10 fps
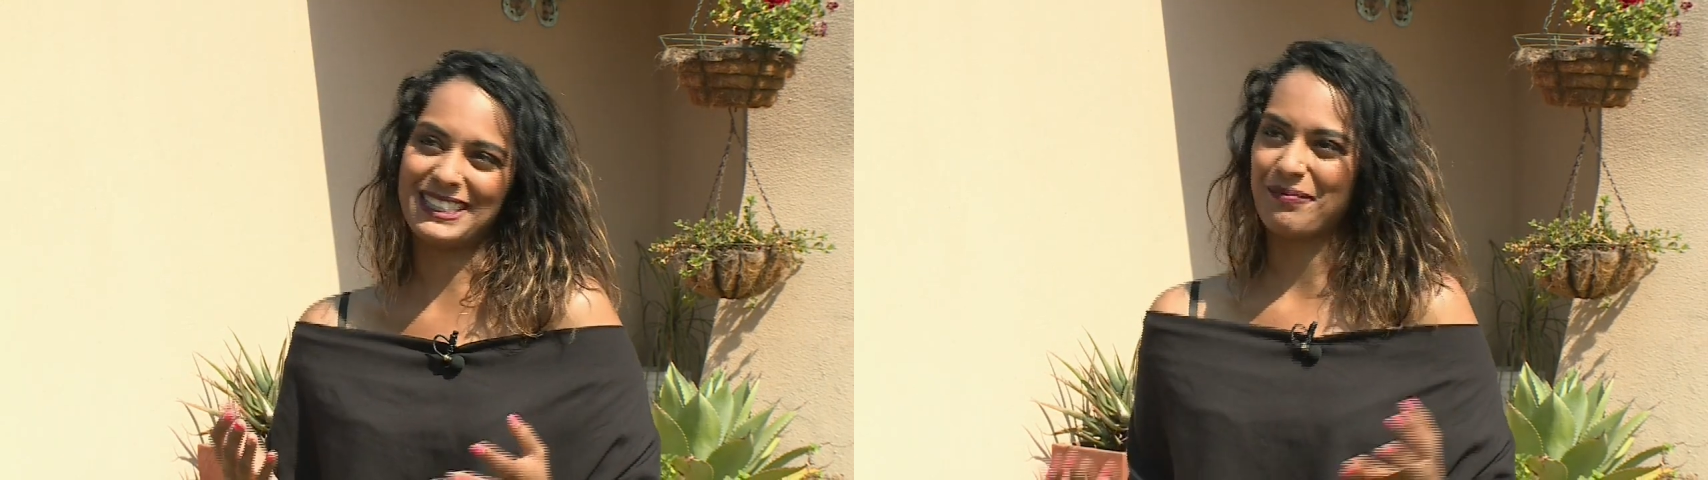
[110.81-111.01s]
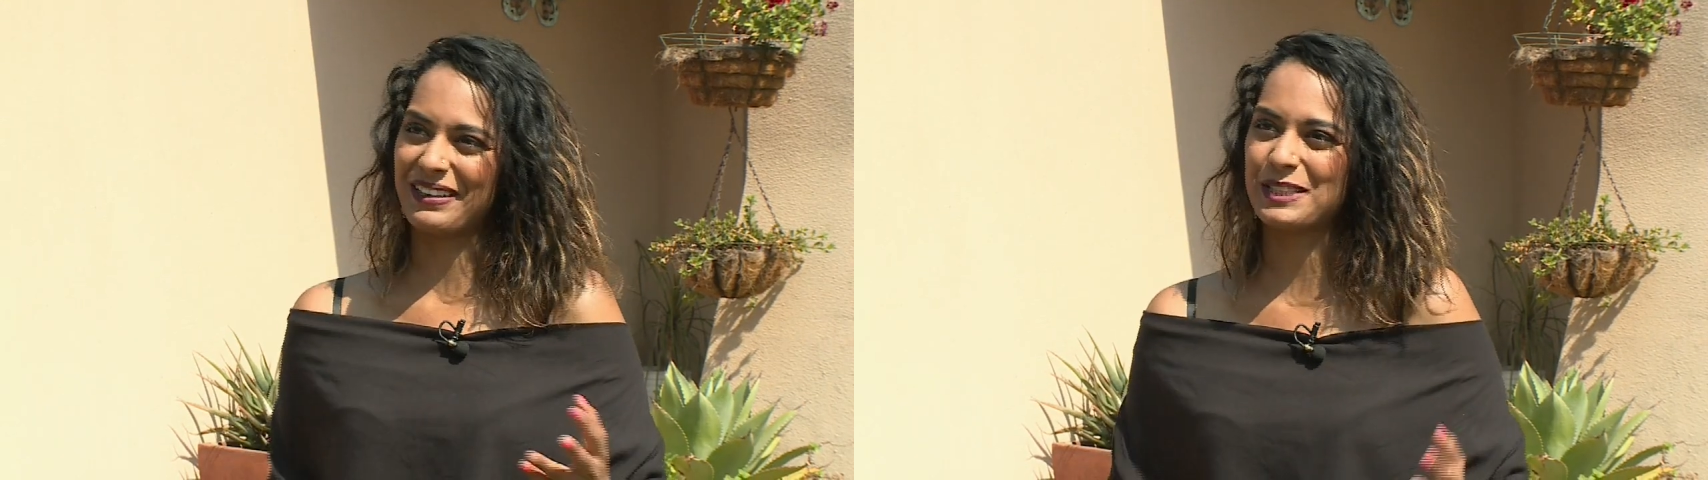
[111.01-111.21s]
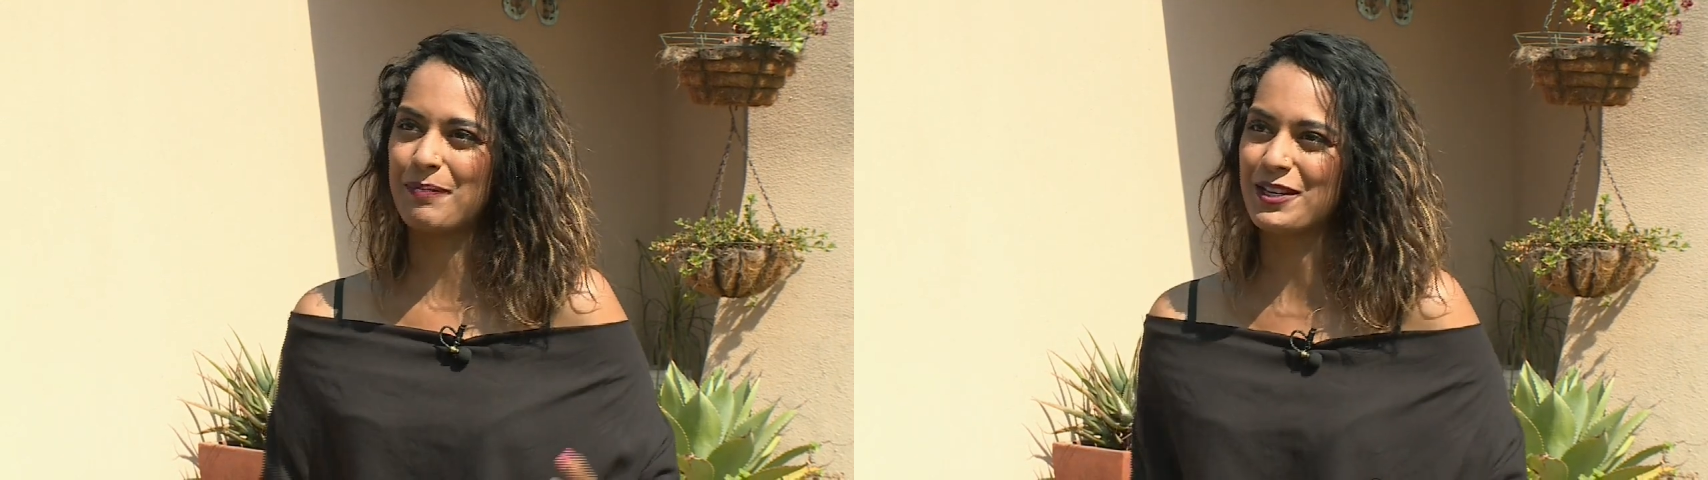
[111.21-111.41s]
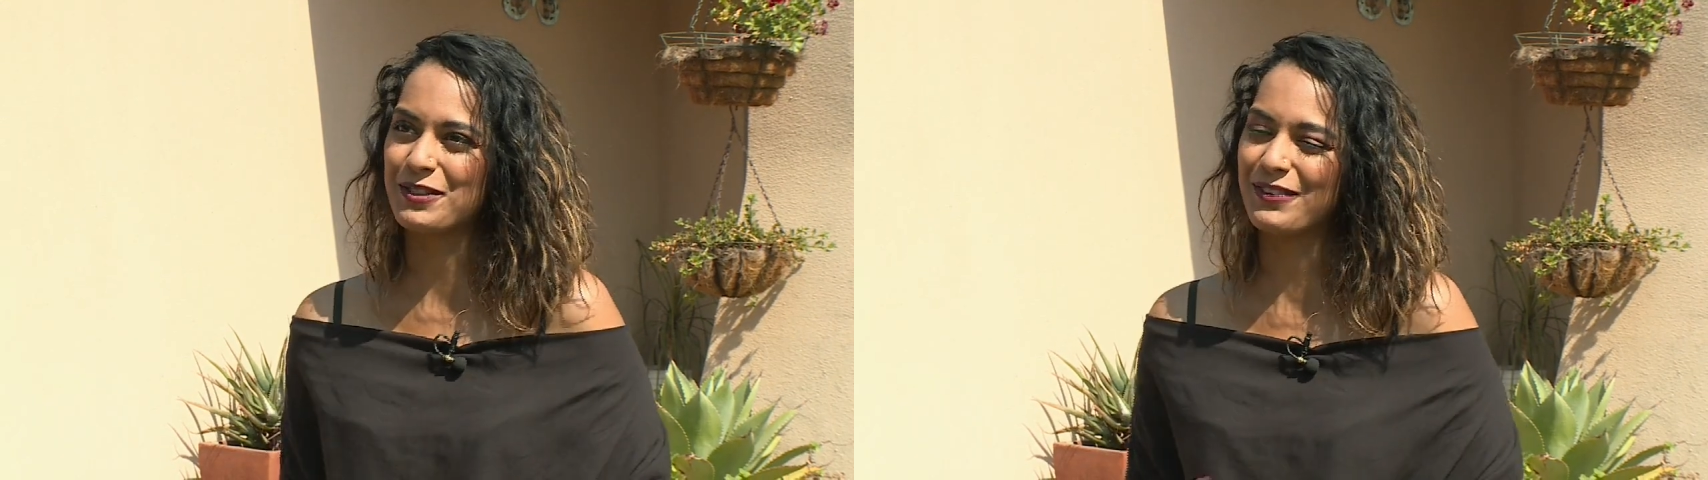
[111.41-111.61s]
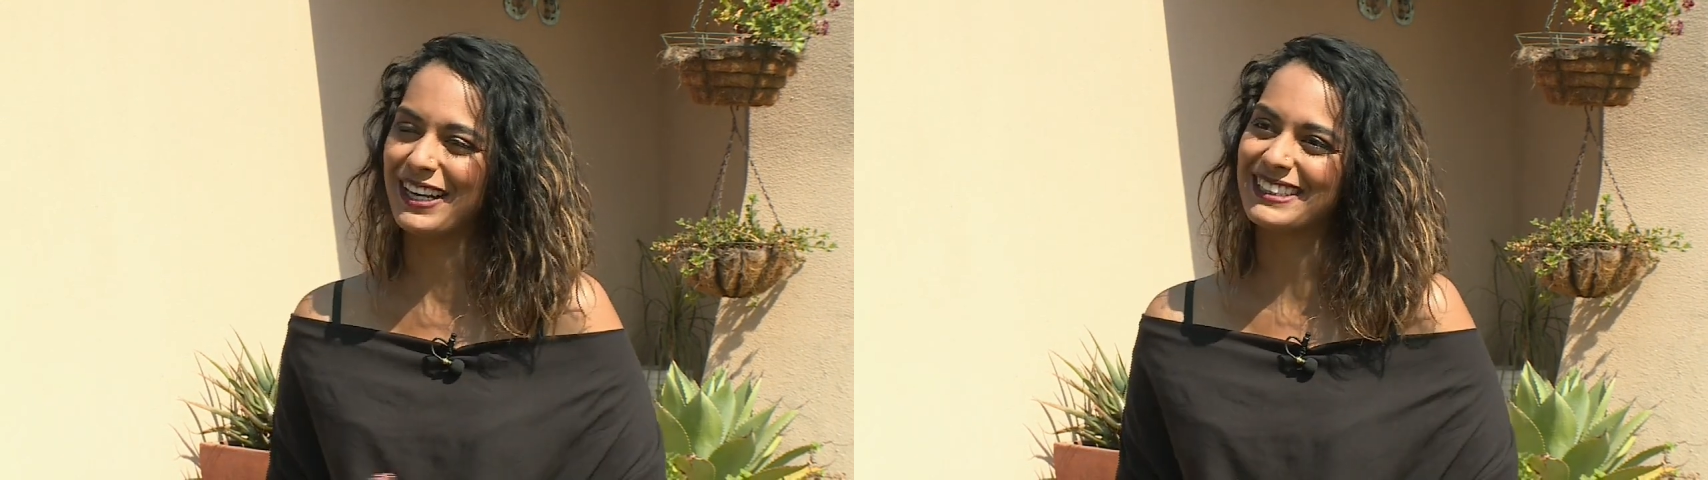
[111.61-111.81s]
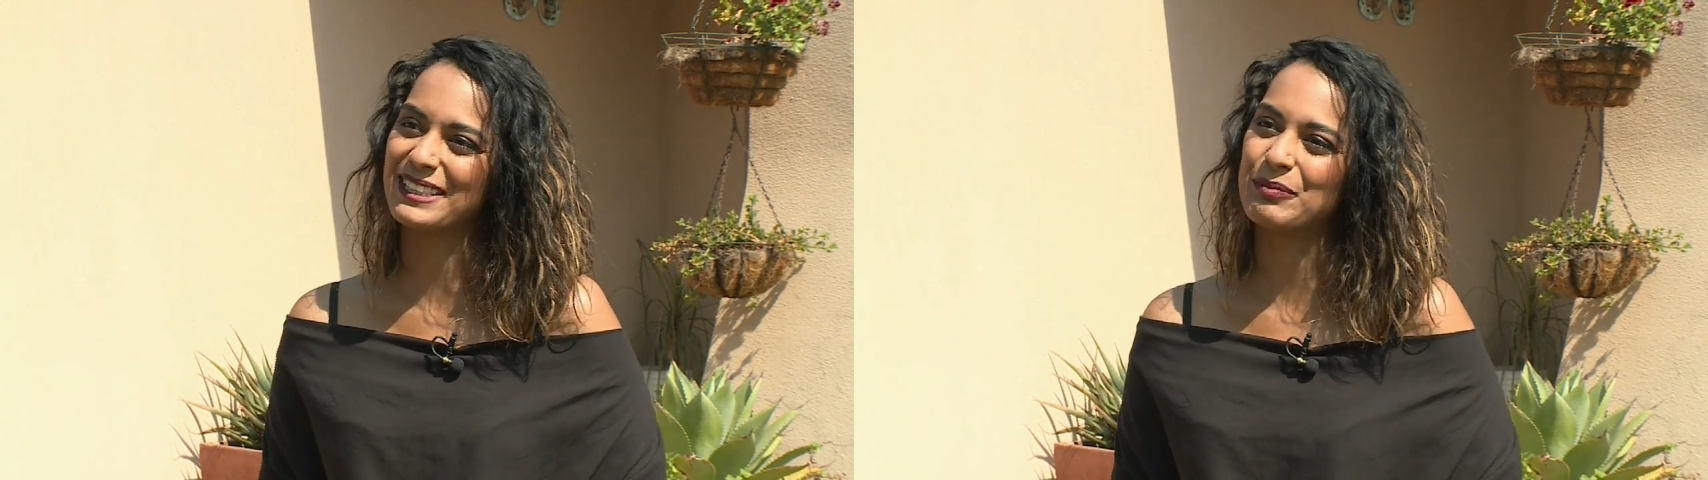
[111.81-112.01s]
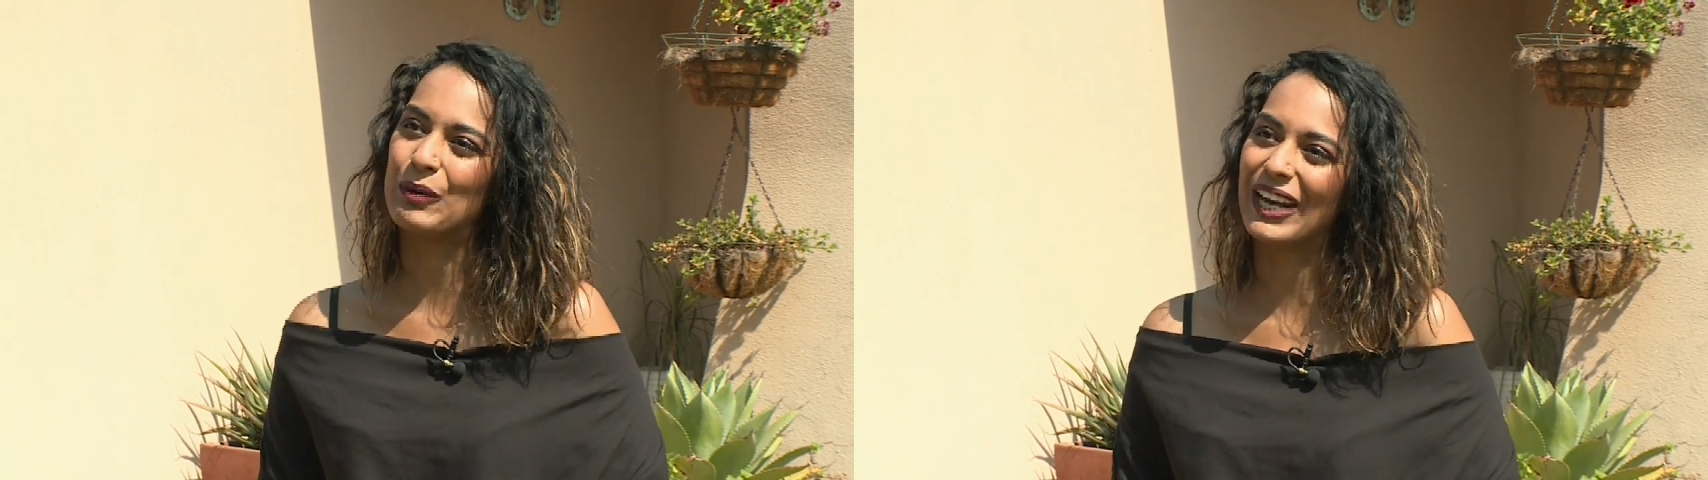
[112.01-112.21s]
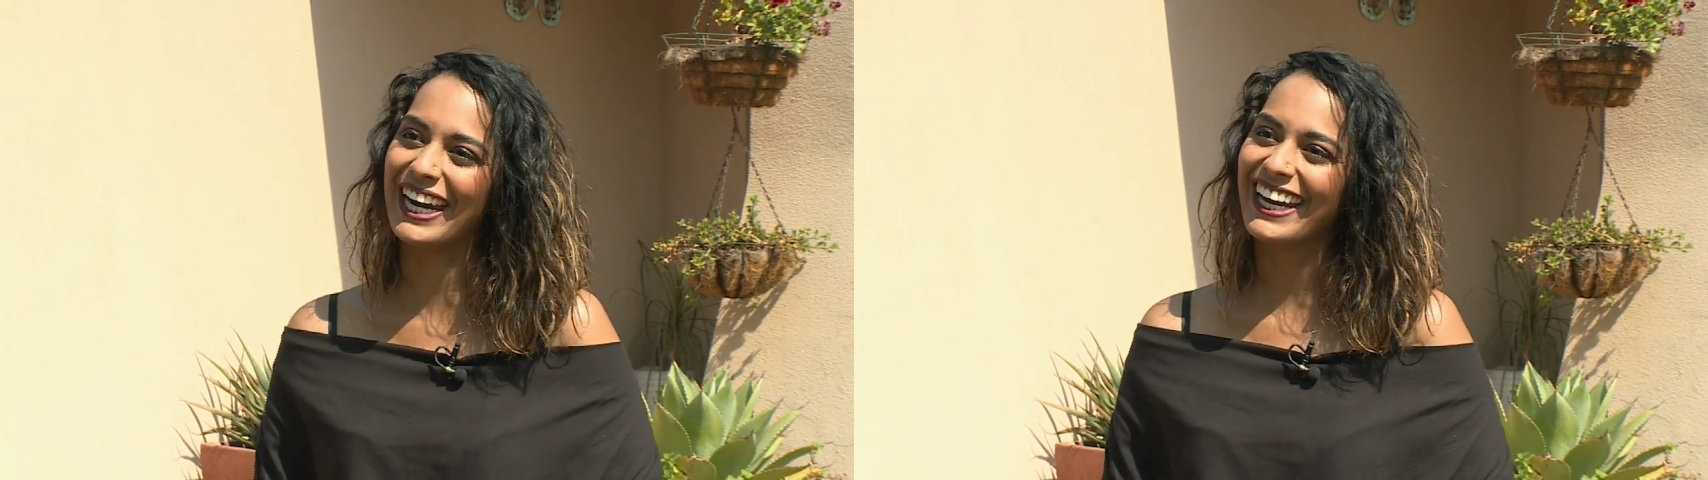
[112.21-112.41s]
something special for us this morning.